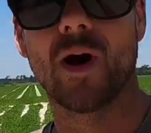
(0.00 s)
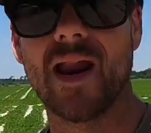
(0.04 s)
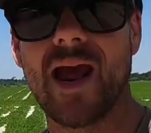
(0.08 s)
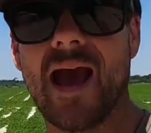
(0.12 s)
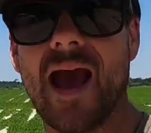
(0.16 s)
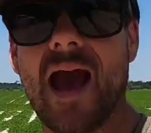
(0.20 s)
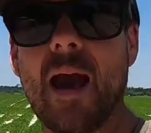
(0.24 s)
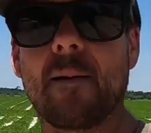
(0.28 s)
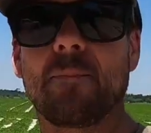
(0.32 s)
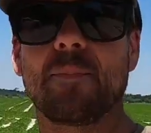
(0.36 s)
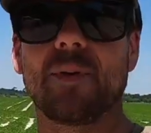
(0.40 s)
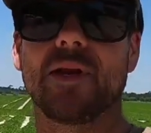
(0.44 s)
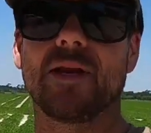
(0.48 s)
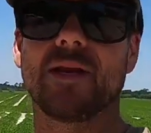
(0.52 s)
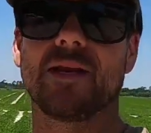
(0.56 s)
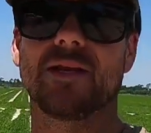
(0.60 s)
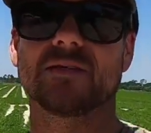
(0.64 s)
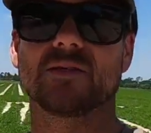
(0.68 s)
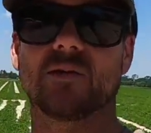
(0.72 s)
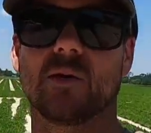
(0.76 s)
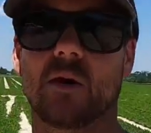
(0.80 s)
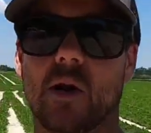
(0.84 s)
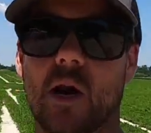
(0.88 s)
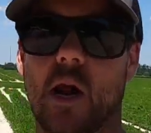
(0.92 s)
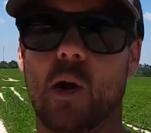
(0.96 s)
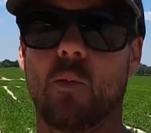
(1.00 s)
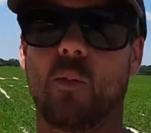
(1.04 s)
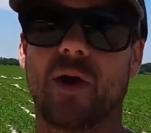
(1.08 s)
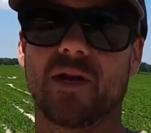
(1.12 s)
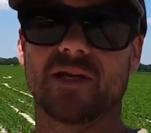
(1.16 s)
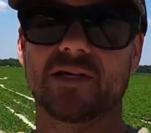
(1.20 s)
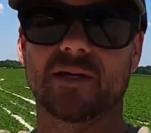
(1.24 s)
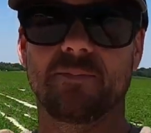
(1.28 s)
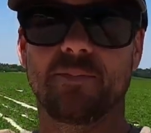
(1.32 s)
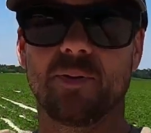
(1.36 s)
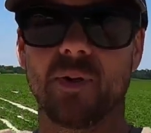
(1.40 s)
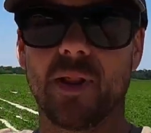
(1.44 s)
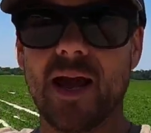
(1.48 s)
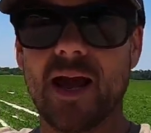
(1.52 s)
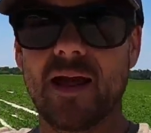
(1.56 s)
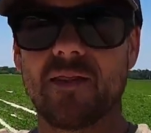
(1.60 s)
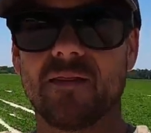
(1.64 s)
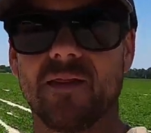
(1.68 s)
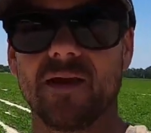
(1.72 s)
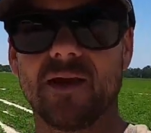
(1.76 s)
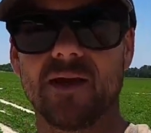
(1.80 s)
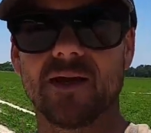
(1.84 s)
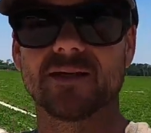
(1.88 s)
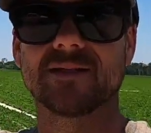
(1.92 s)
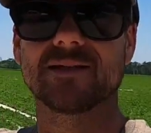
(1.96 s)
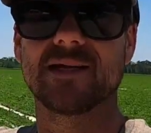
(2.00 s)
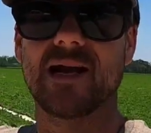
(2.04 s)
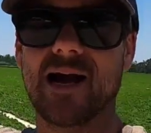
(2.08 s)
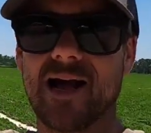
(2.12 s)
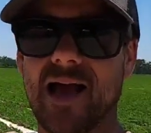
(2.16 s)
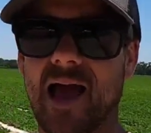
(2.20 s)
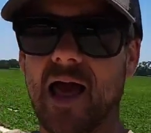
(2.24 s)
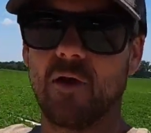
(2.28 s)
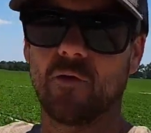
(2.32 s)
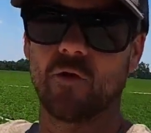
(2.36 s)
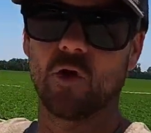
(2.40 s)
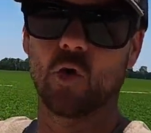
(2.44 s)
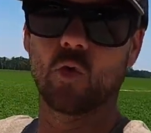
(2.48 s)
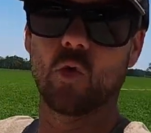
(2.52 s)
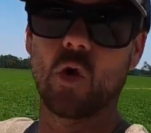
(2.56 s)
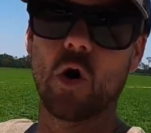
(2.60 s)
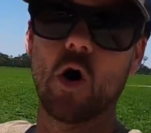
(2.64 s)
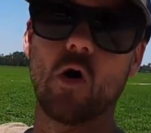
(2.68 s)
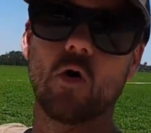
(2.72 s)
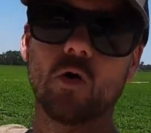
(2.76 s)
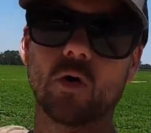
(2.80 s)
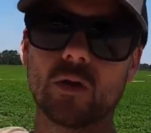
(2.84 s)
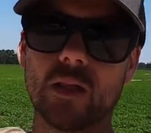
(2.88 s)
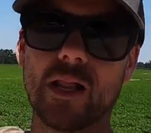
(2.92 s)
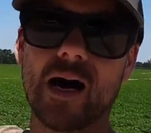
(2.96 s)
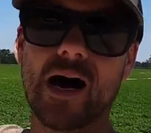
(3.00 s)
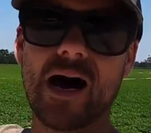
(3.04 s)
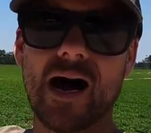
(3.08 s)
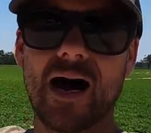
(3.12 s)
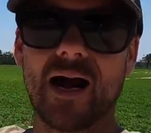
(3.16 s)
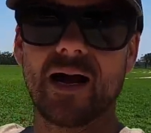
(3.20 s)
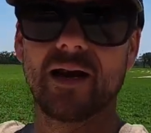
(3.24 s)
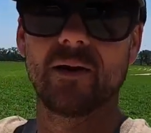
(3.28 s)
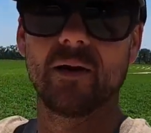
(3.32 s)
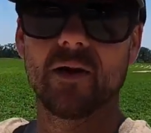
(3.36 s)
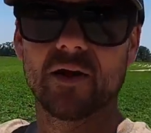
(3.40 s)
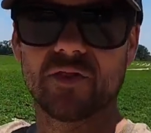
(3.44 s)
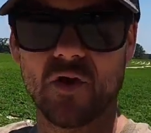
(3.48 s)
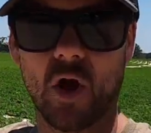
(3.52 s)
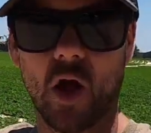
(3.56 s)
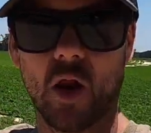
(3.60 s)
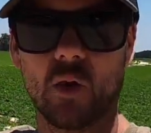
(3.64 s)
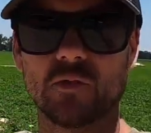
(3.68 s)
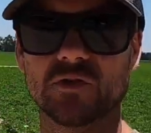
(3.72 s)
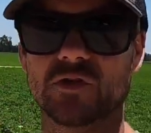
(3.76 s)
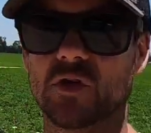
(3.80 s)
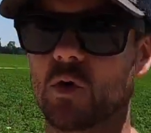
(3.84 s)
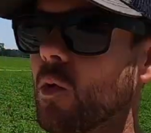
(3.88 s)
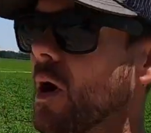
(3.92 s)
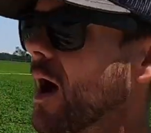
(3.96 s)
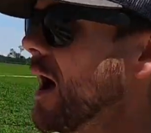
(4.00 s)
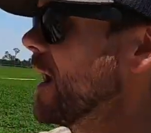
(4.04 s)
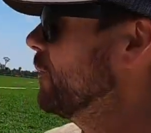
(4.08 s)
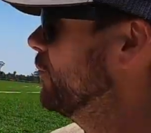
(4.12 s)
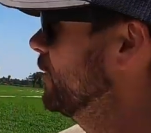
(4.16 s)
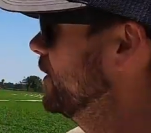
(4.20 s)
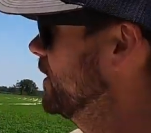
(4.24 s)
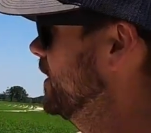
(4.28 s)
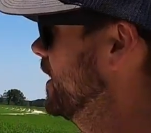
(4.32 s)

What happened is when I went to plant this, I got on the wrong line, thought it was the right